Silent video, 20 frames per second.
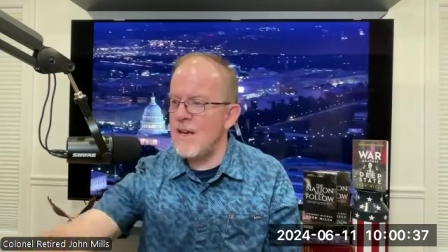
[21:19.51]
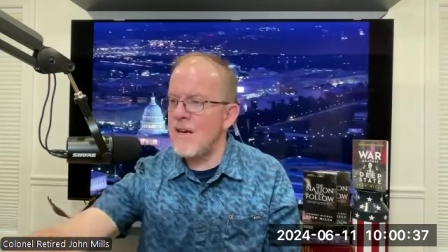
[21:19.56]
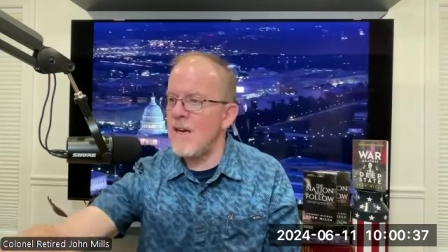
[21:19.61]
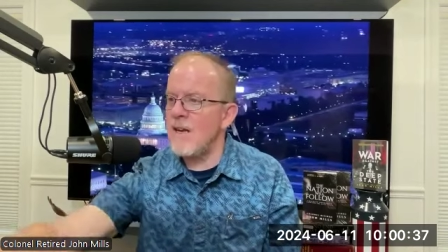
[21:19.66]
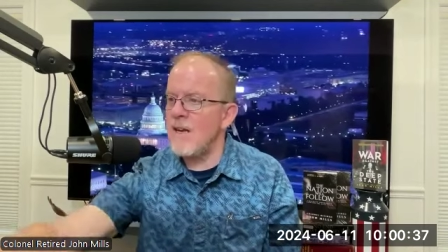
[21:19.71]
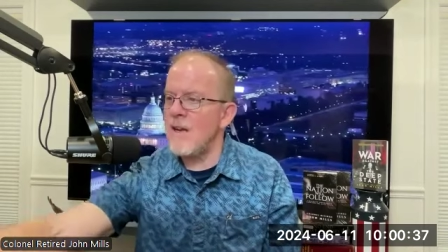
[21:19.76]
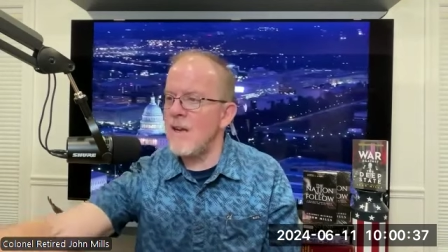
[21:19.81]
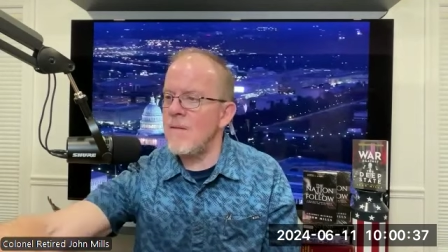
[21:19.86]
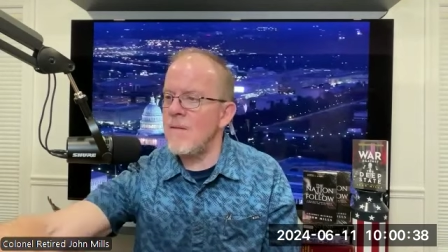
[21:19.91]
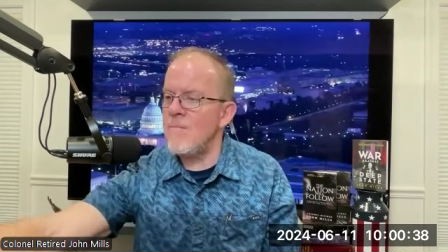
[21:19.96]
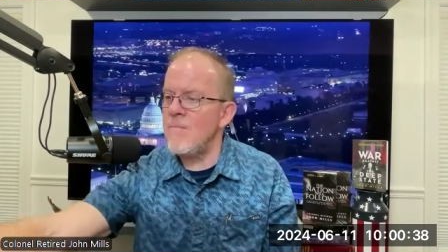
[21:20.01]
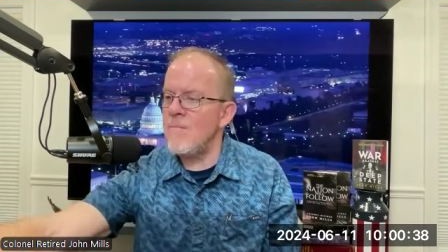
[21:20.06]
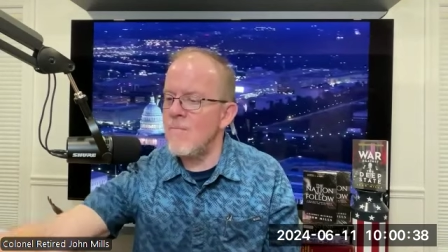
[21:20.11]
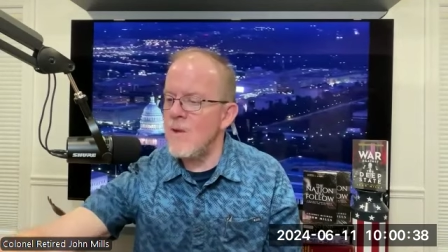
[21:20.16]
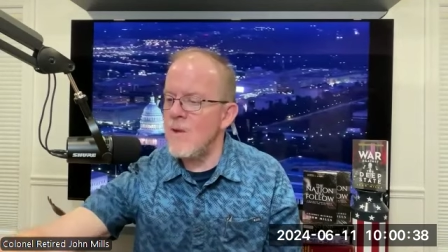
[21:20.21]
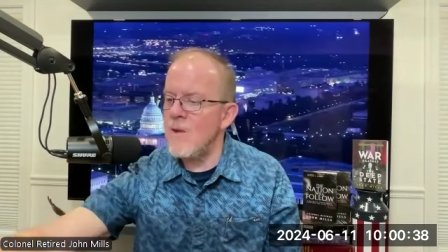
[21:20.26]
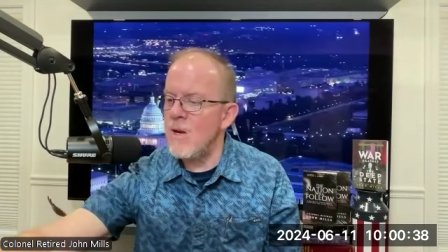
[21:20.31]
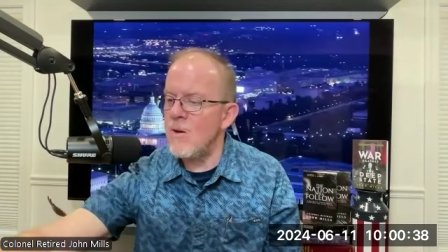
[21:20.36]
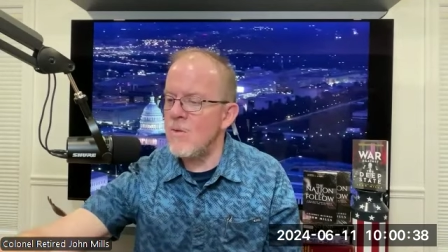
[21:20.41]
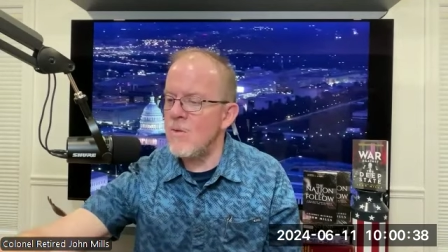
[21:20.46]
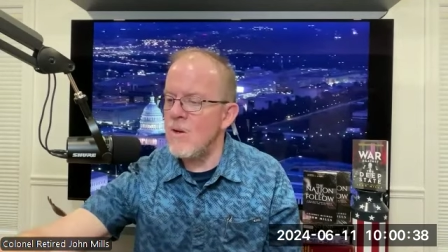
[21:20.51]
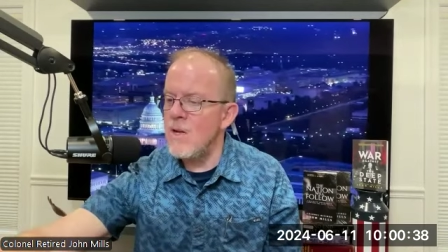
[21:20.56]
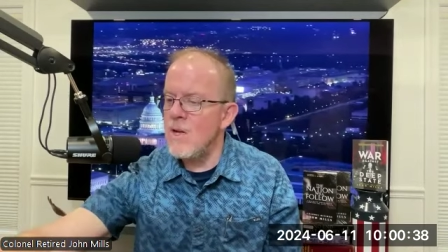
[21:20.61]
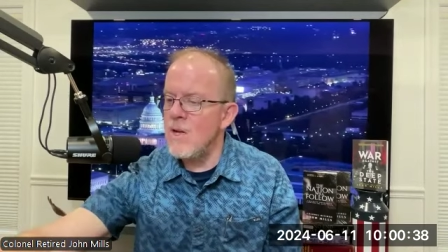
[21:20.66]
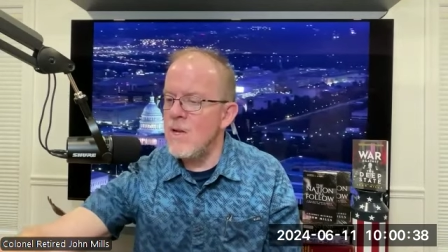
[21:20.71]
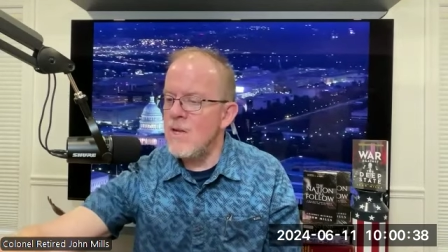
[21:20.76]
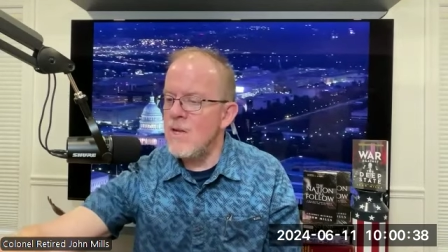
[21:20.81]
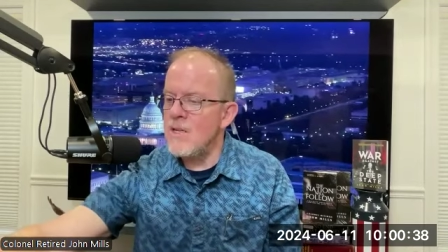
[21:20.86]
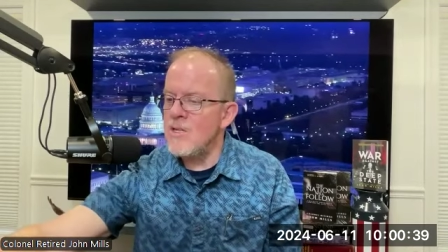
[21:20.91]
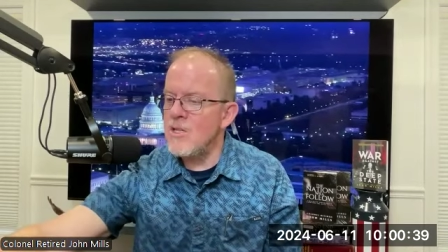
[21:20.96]
And I, I, you know,
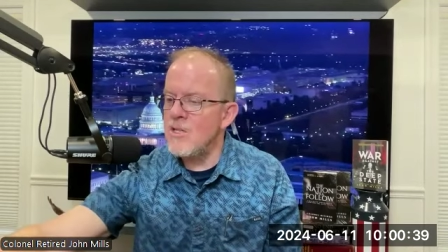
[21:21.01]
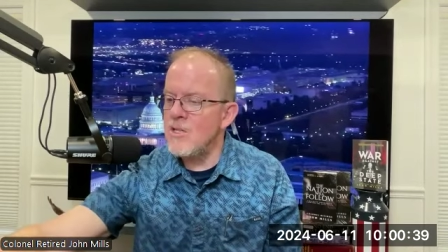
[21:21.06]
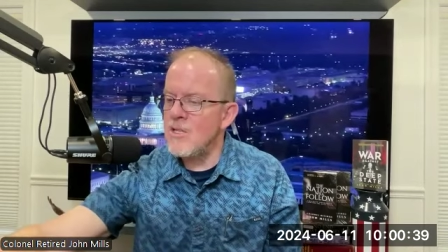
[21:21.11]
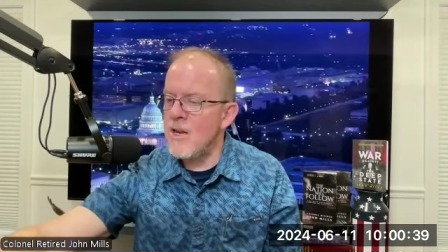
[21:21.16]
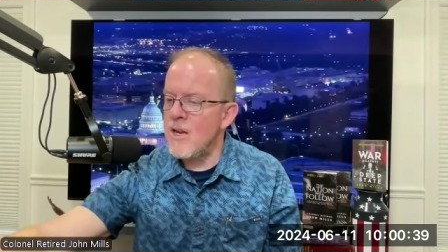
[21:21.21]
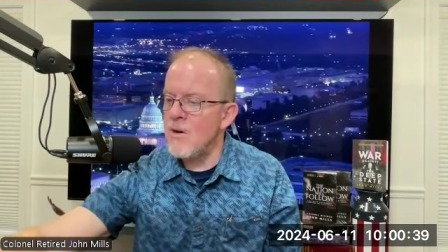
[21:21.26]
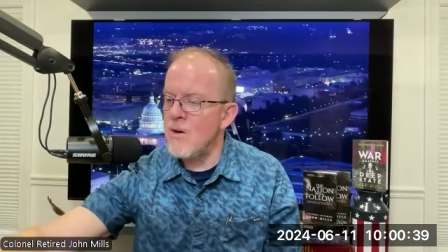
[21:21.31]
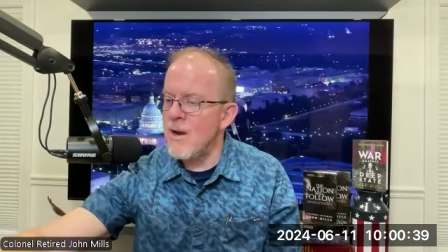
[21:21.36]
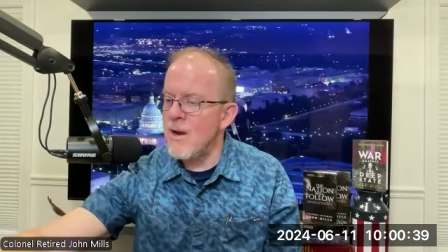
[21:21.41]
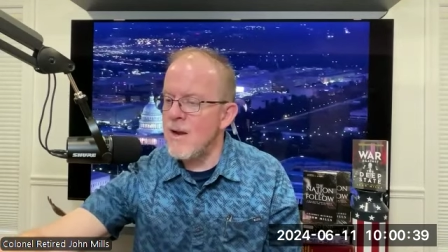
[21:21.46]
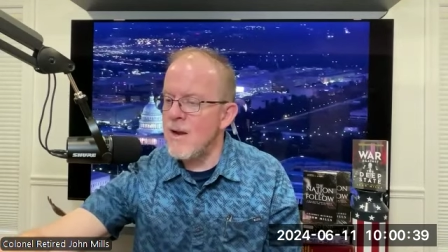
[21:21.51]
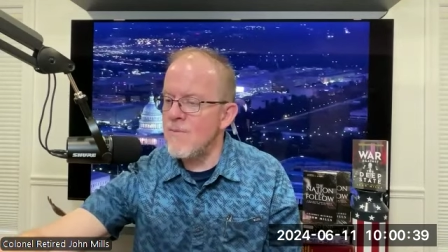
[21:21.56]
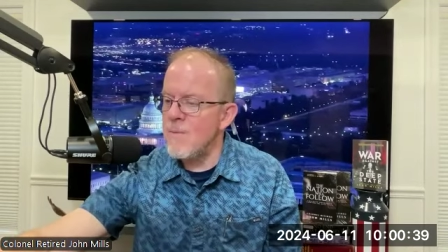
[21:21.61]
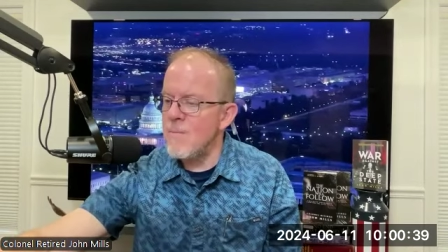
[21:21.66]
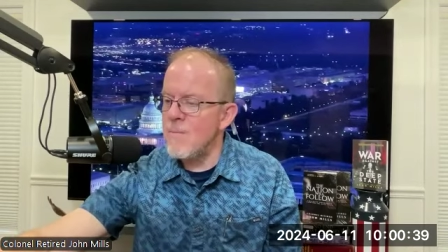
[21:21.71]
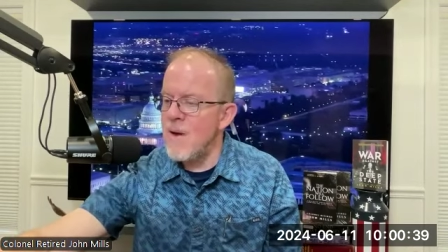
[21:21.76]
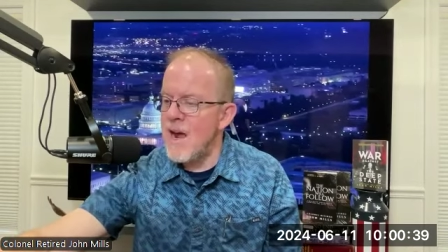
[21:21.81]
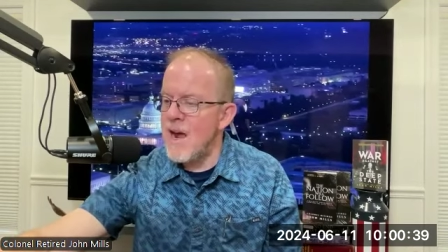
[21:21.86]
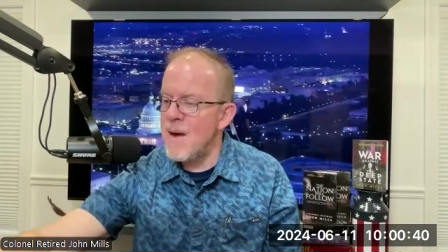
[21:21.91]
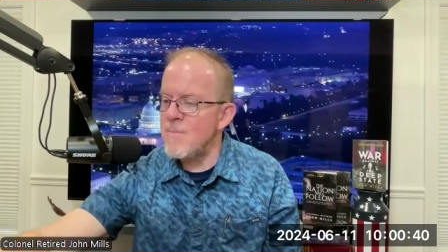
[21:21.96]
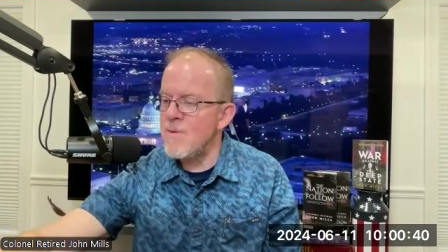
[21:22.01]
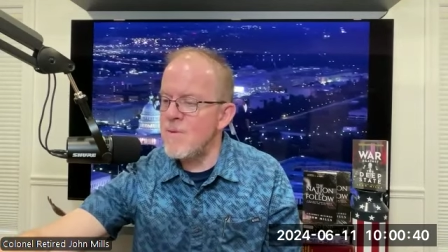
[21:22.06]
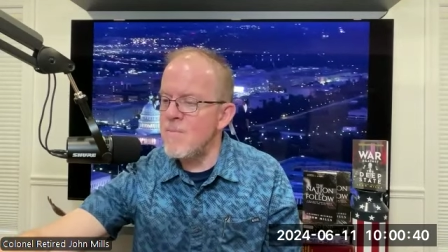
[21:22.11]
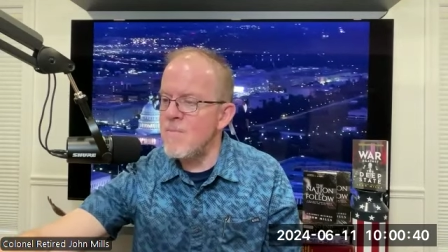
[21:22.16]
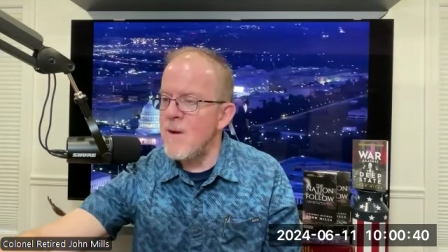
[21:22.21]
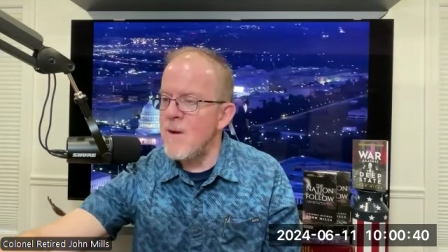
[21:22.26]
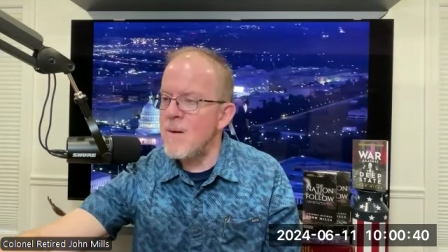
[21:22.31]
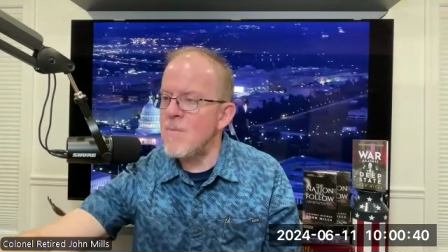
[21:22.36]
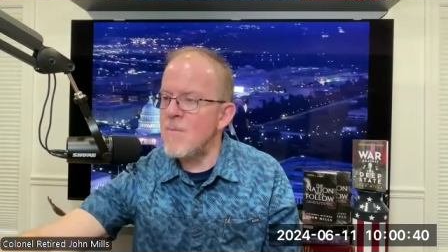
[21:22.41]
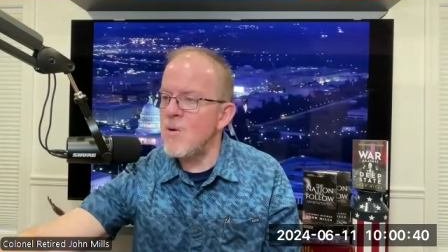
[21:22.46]
just I don't have the map
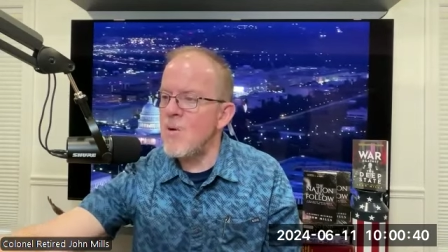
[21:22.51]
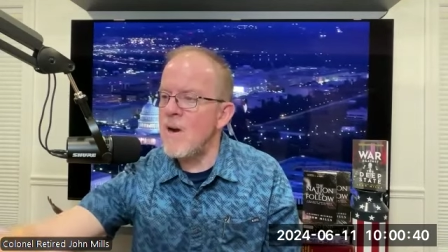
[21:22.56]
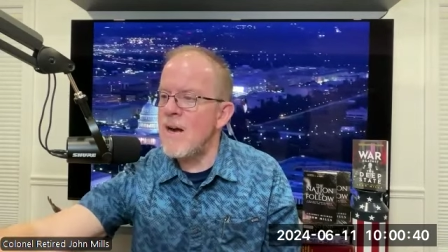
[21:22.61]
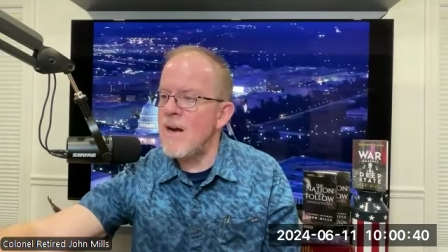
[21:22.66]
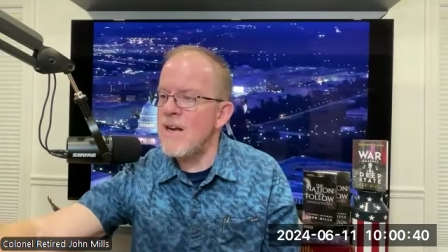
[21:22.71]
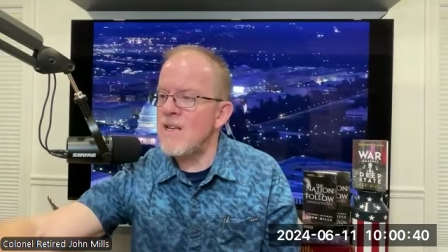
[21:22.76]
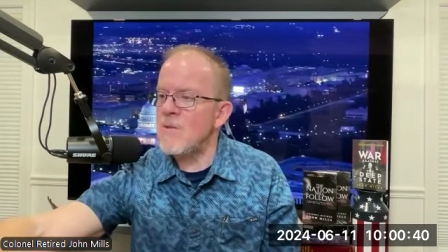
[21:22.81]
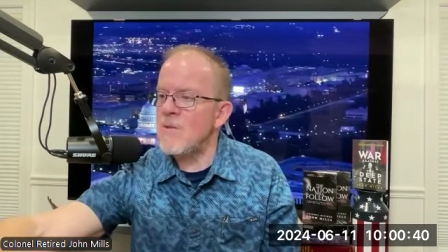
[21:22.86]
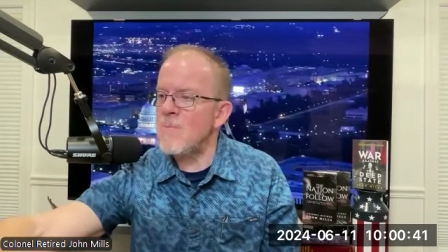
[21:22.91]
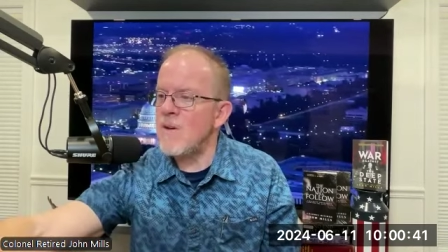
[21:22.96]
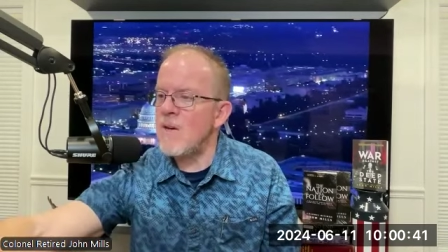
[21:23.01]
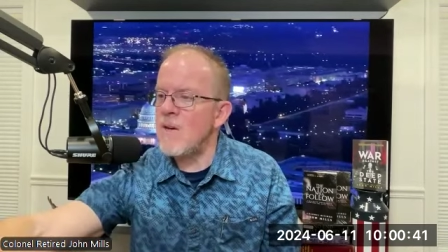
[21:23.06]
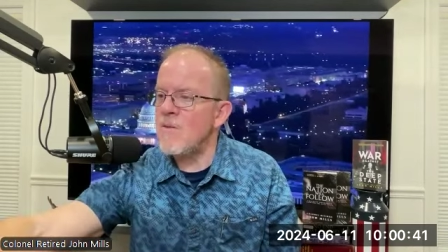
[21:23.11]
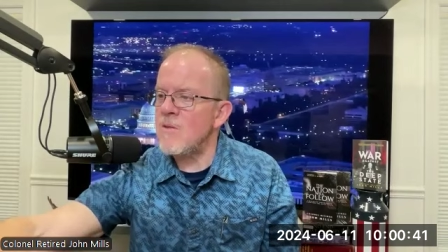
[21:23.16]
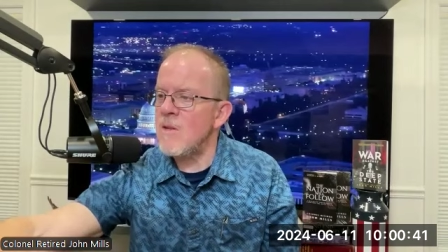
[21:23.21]
memorized, but I,